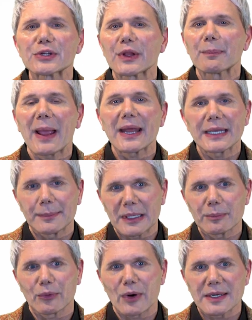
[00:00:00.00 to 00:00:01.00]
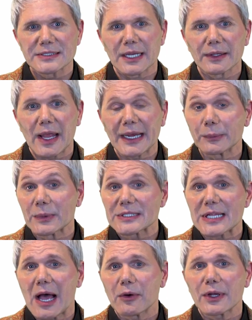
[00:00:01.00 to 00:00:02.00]
the pandemic brought to light was
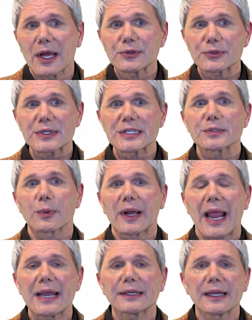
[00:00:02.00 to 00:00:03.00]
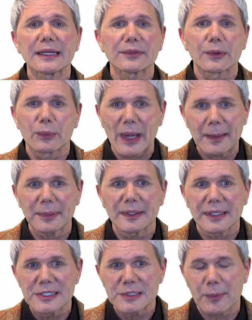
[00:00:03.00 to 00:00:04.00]
how countries were handling the
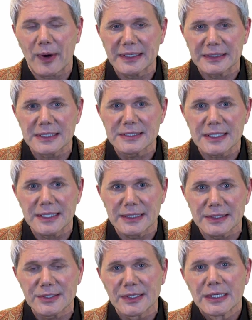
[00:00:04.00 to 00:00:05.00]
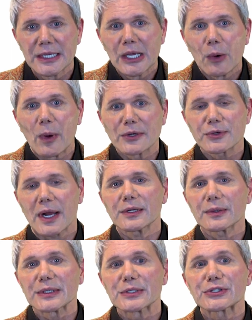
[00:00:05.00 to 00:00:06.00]
rapidly spreading disease while trying
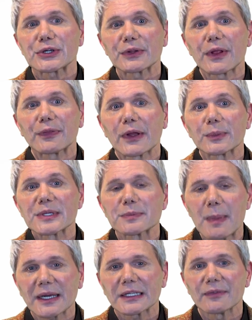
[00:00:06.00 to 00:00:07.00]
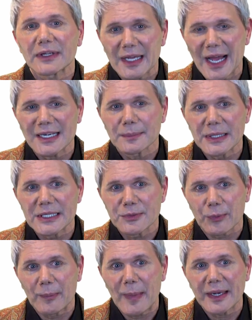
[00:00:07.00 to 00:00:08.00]
to ensure that their respective economies
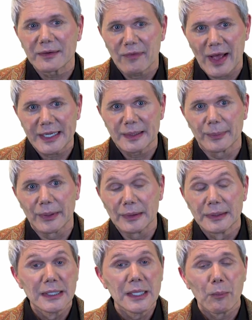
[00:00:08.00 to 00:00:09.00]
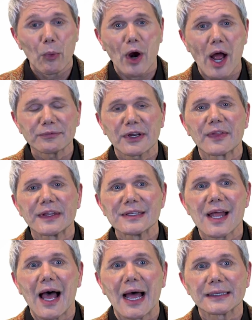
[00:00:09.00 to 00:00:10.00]
remain viable. More often than
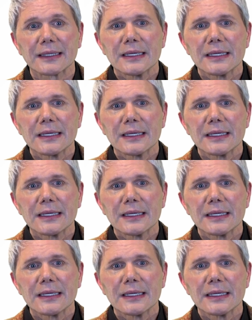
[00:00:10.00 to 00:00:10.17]
not,